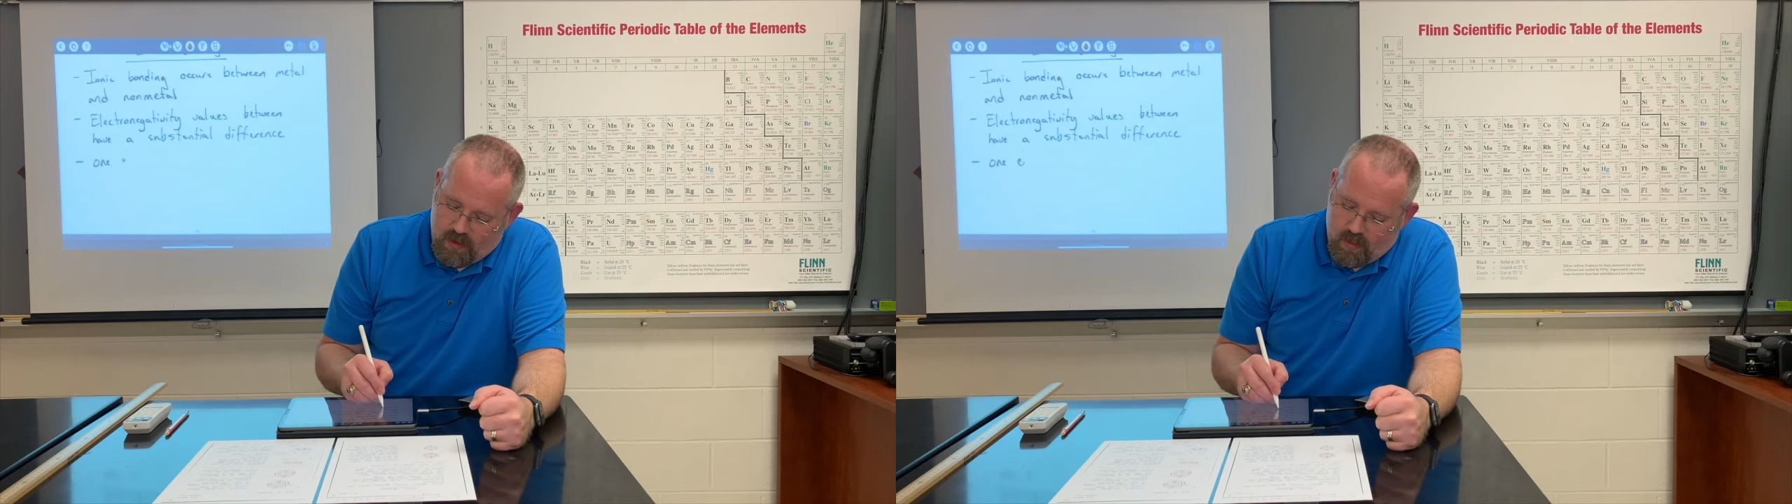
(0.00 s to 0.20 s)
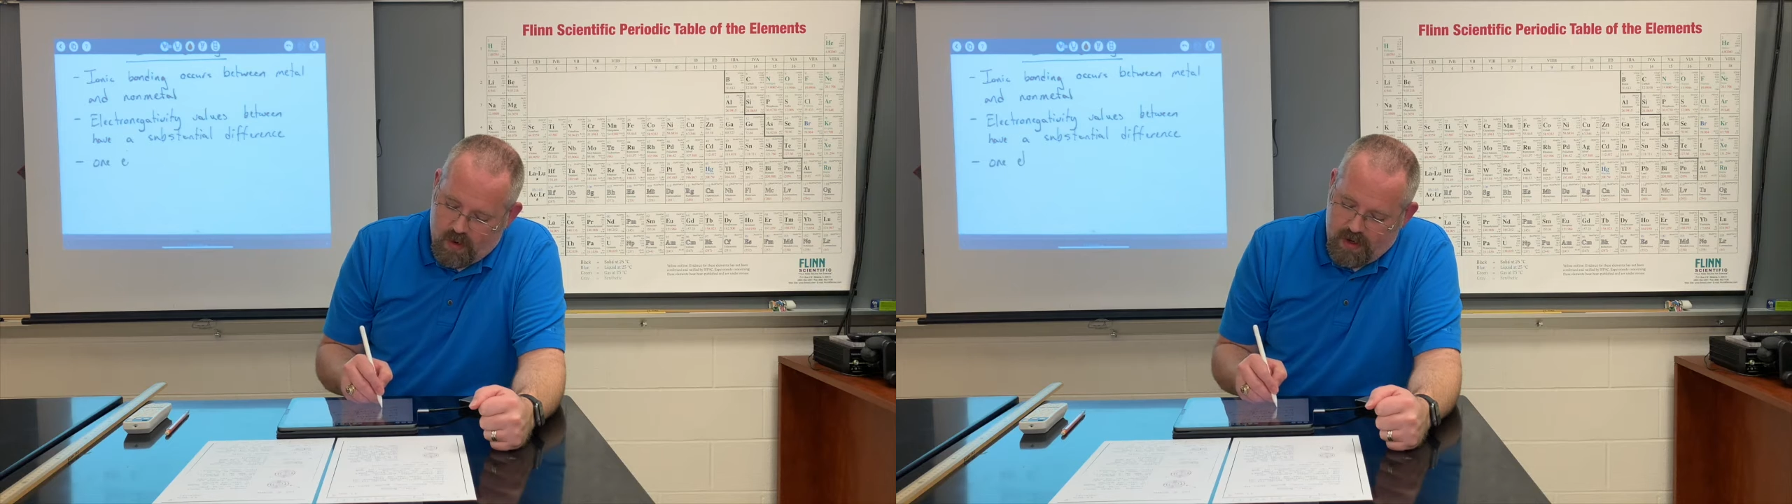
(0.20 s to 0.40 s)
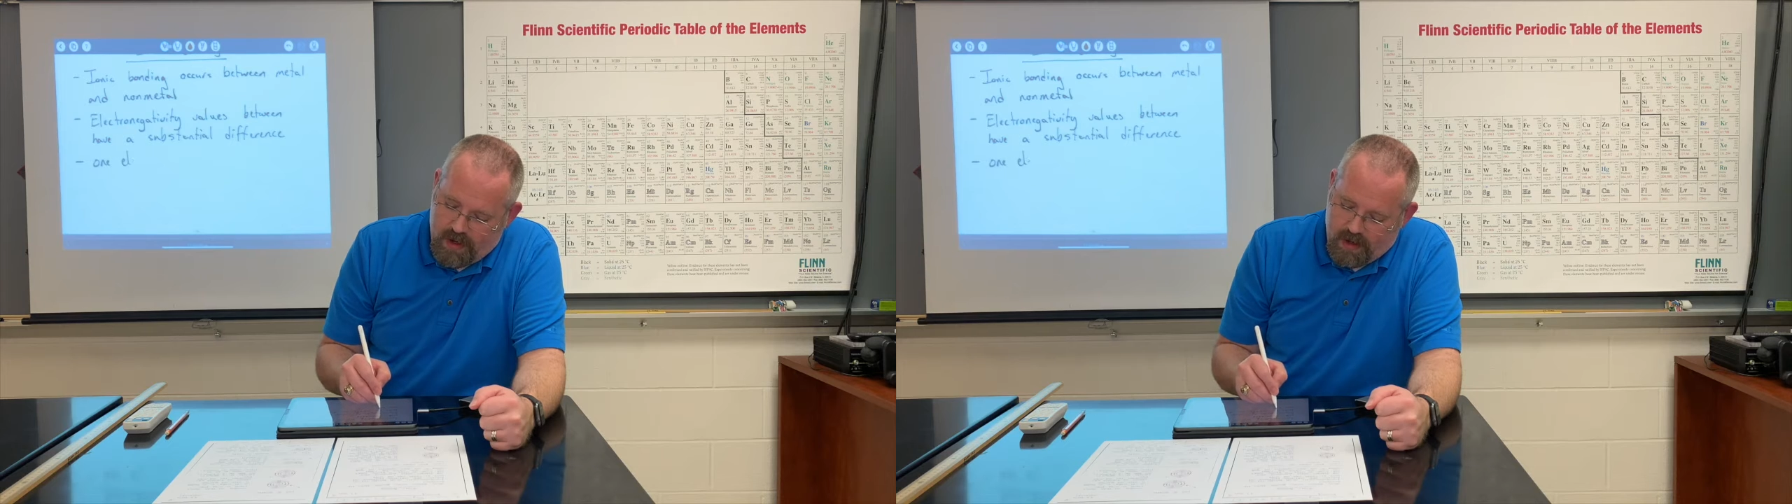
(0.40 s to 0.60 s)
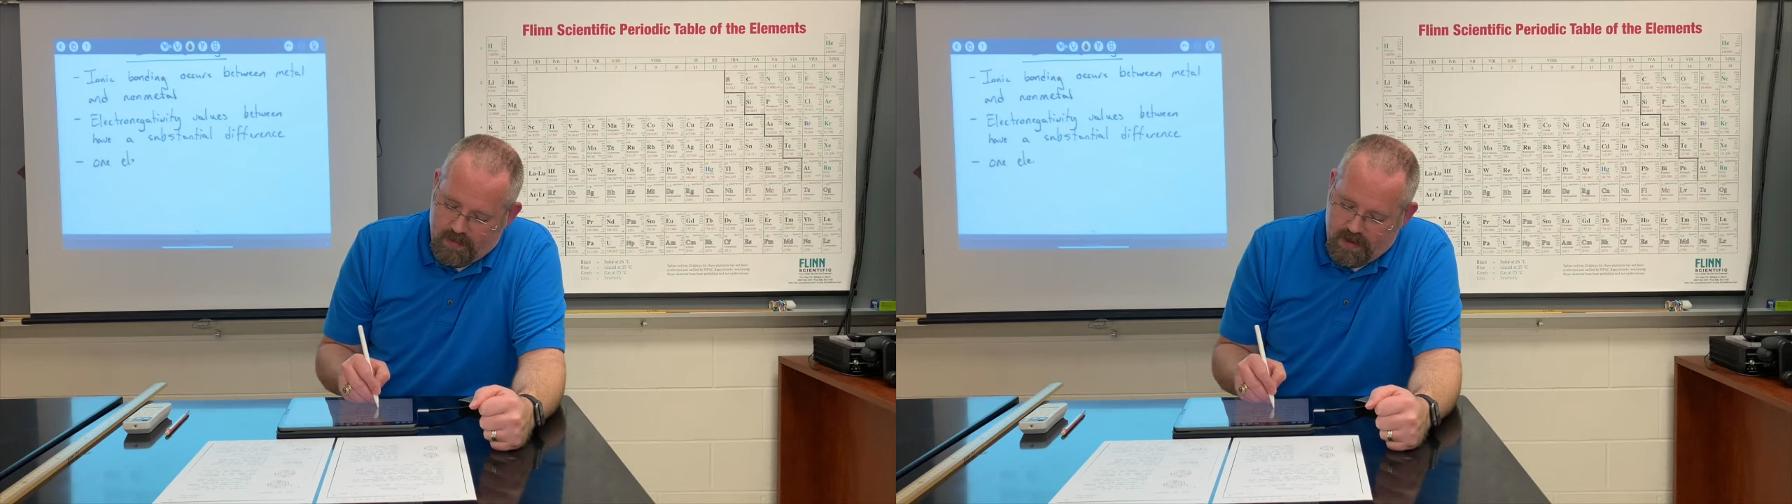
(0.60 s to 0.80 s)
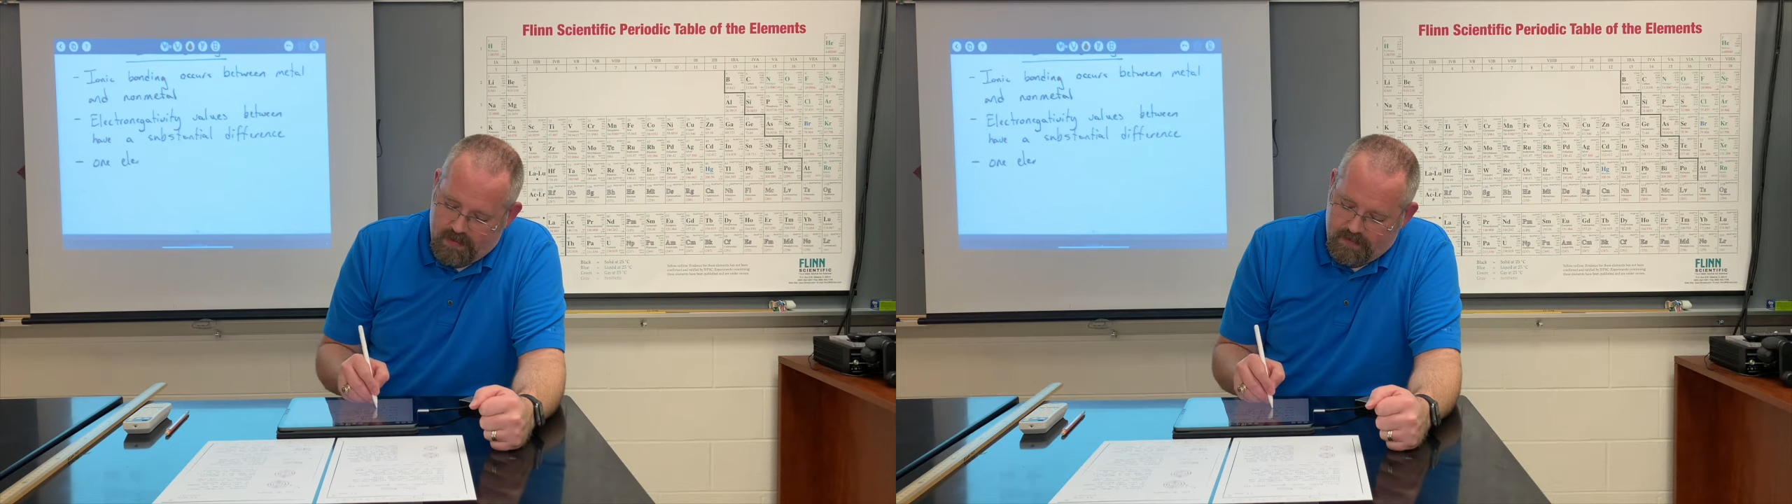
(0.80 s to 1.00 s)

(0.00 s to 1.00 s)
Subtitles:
one element